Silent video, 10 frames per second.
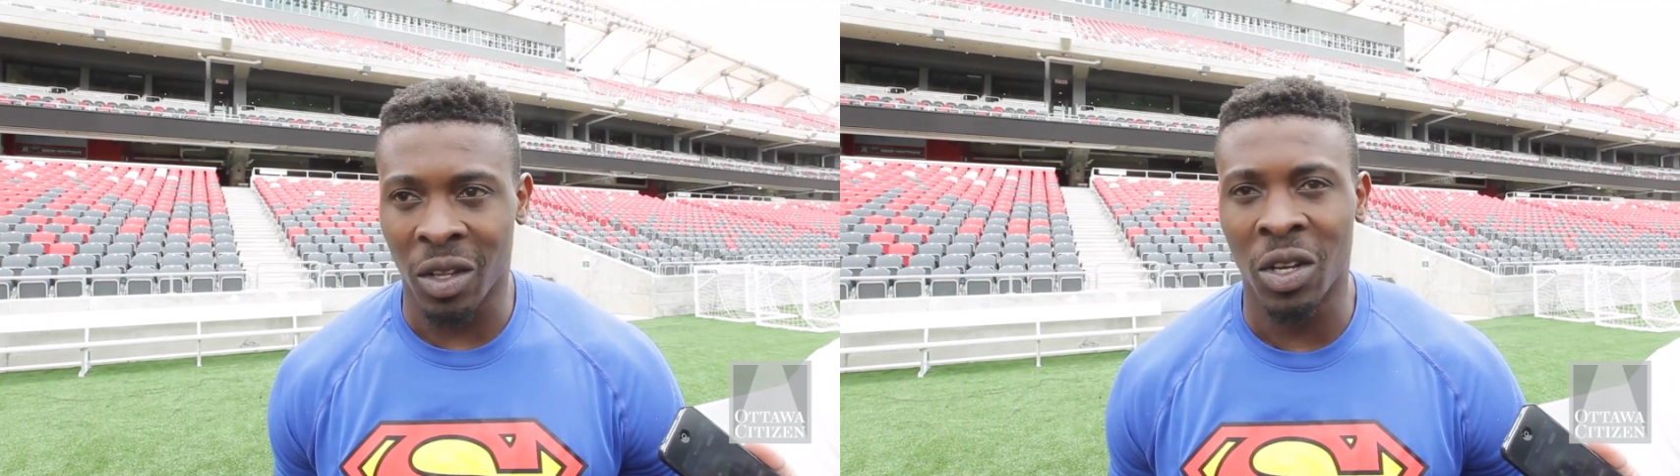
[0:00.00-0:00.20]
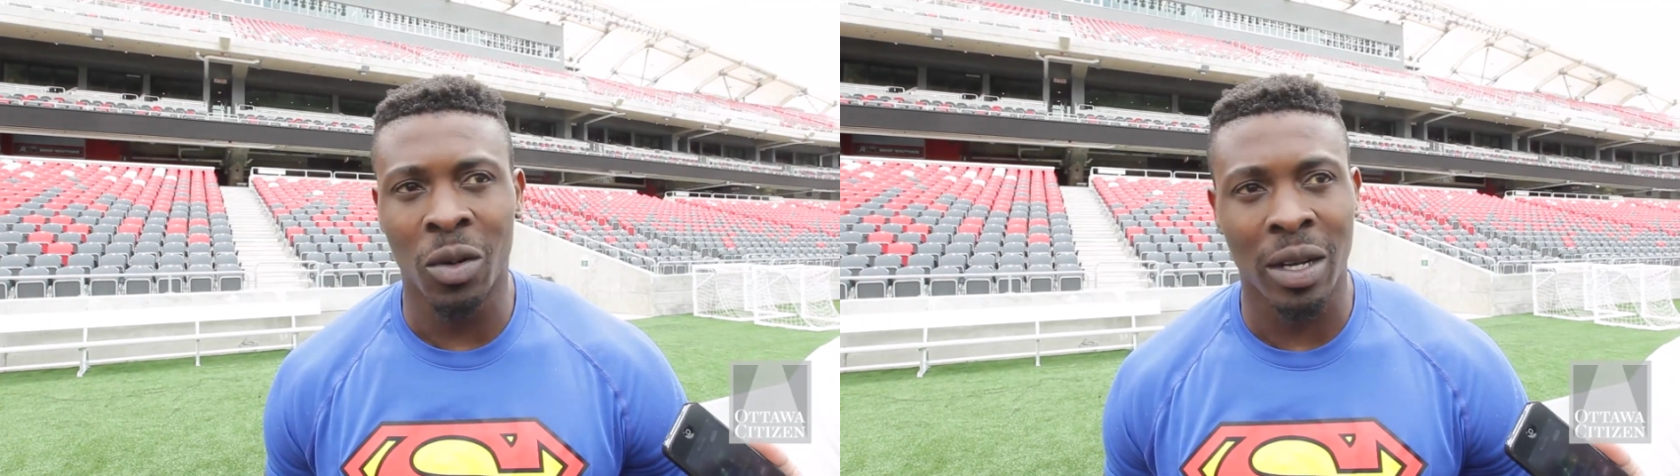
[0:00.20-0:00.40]
I
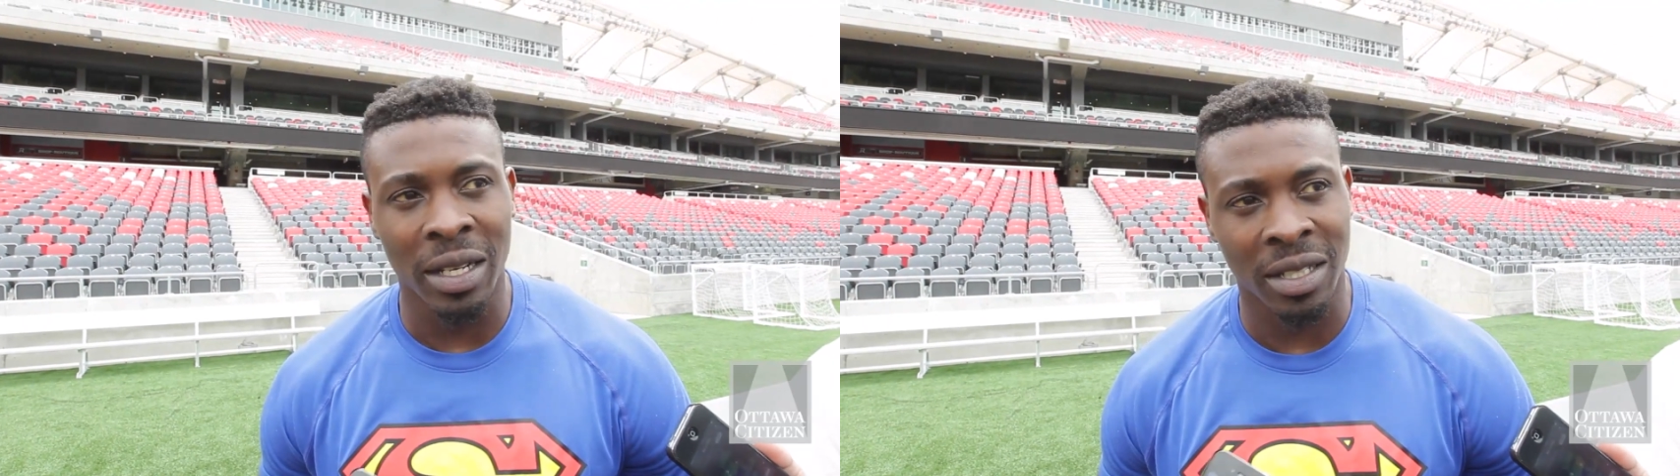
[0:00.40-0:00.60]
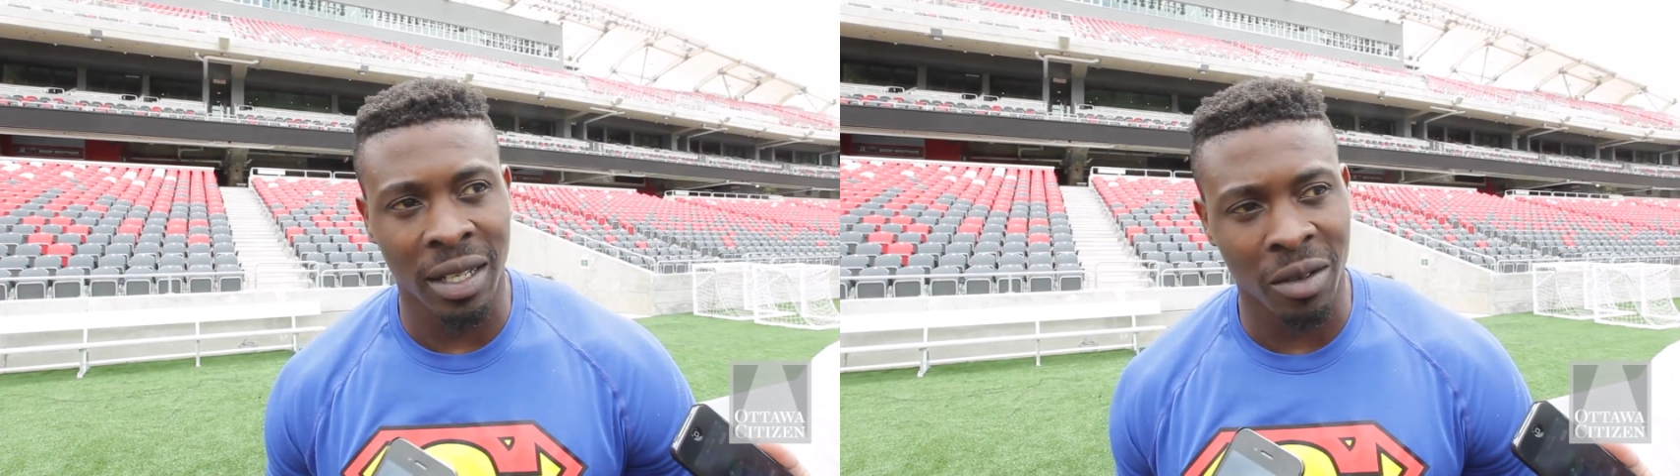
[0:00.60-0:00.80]
you guess? know what?
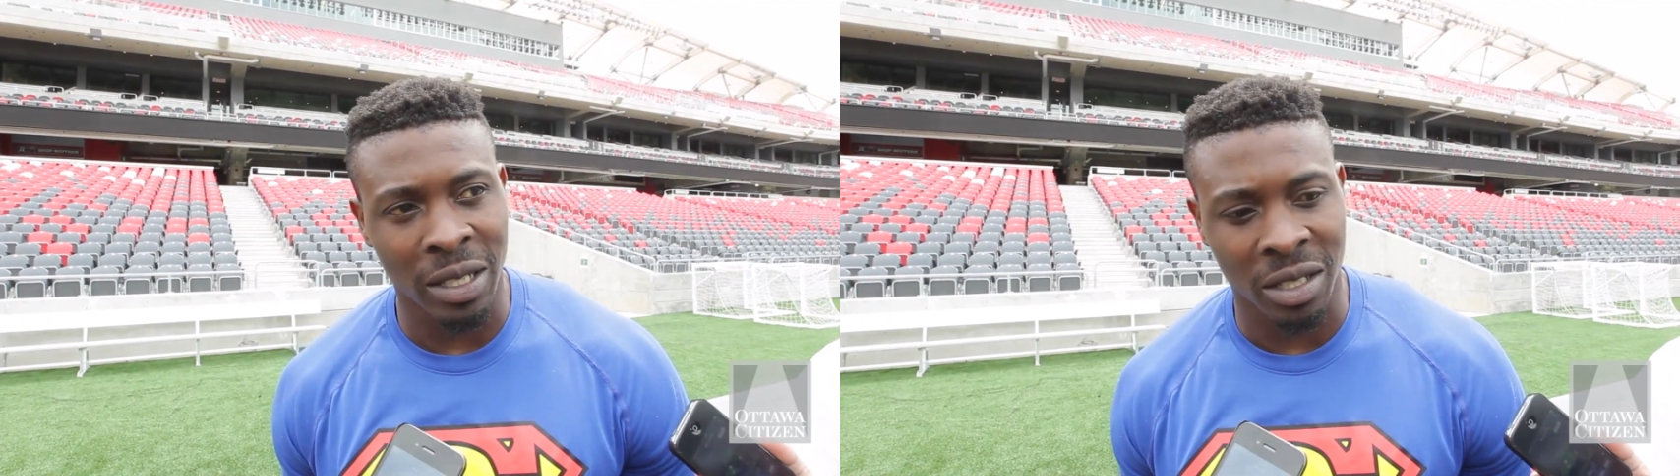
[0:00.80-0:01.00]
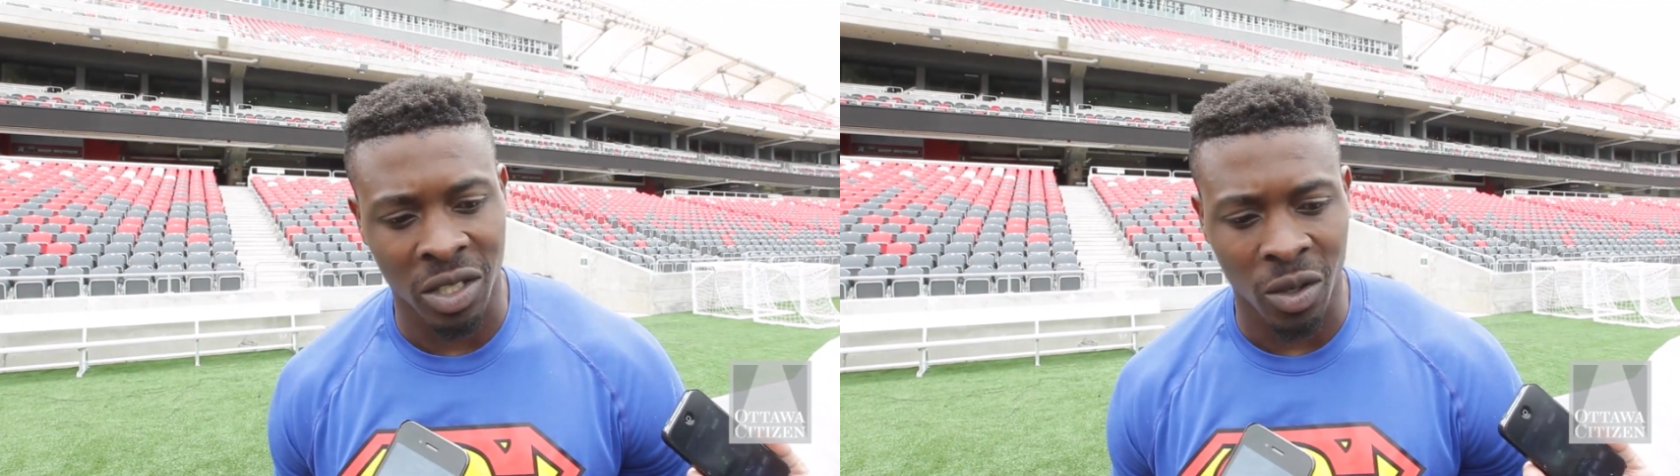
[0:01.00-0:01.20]
It's an
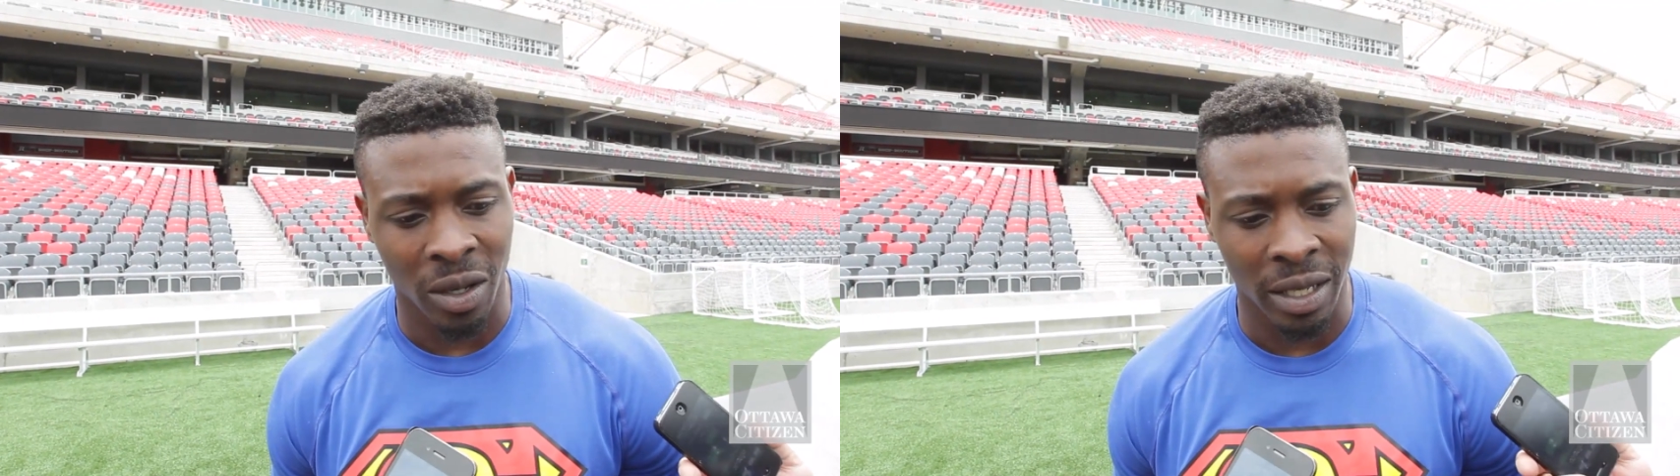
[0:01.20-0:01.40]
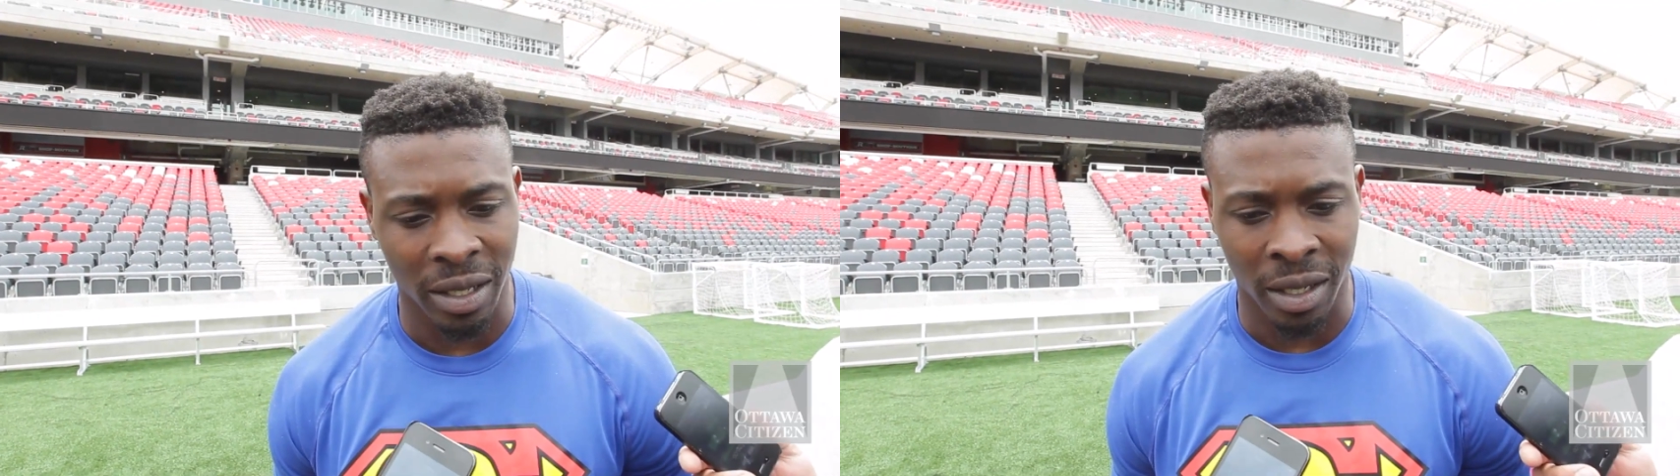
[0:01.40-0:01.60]
interesting
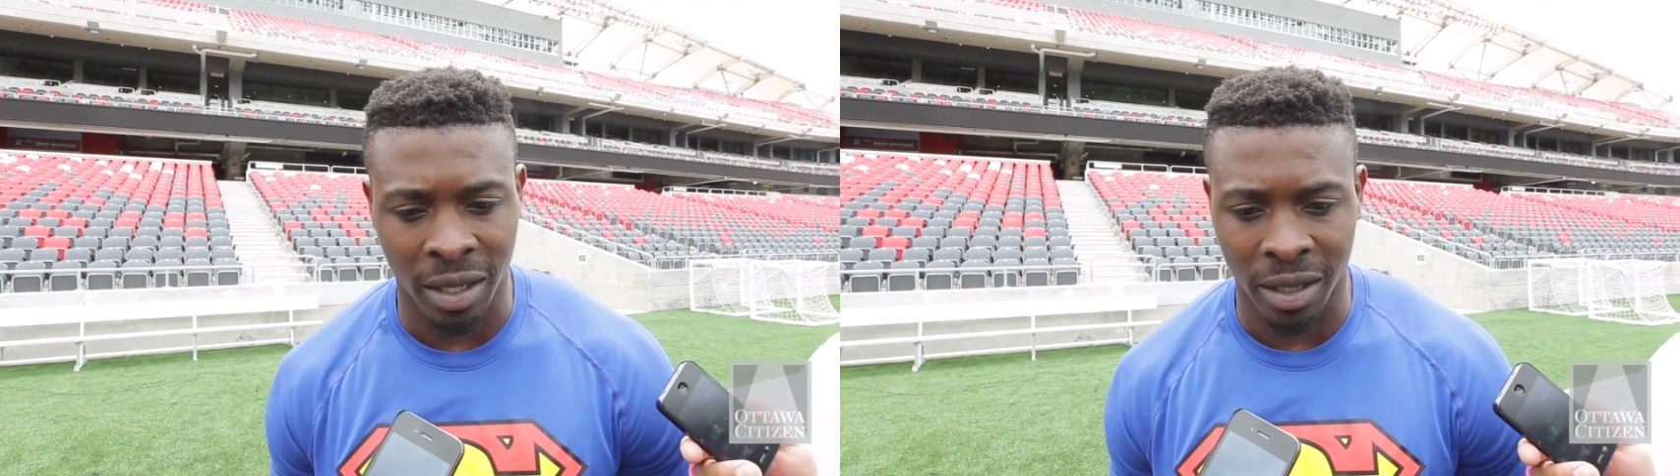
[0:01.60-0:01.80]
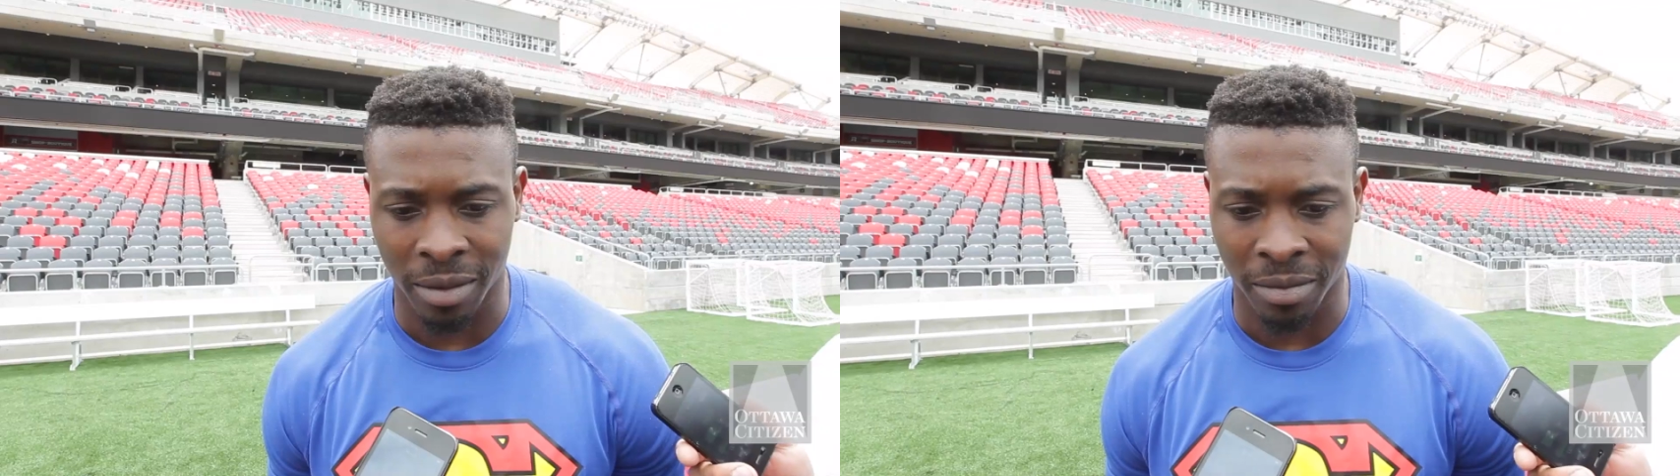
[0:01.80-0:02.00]
story.
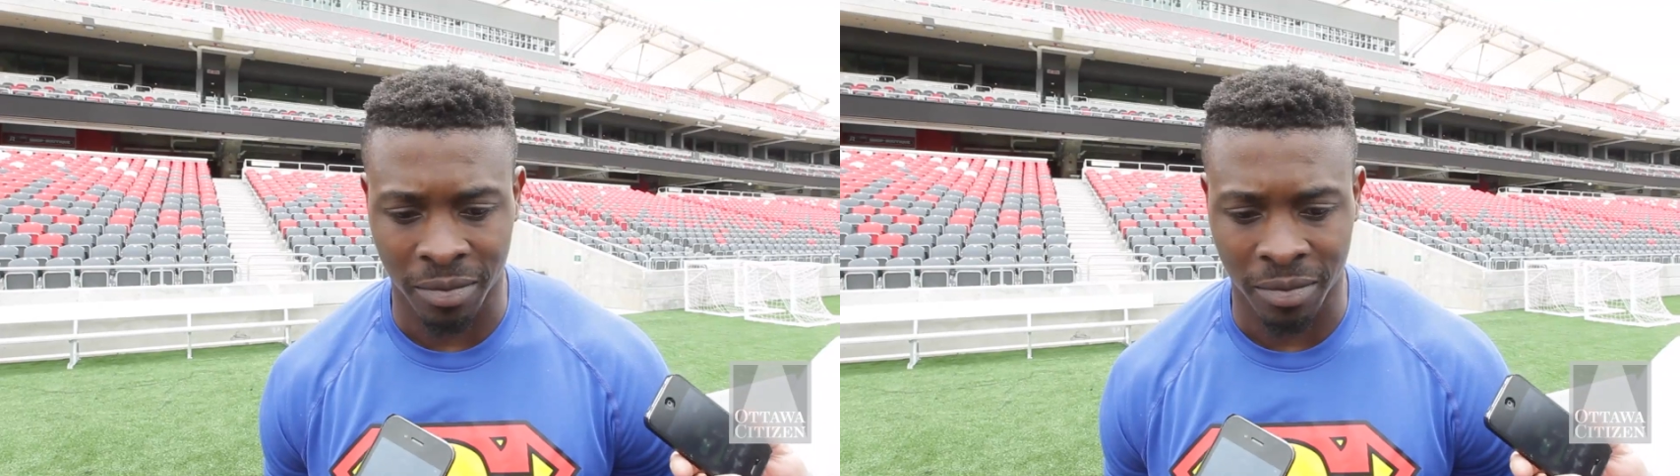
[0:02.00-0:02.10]
Uh,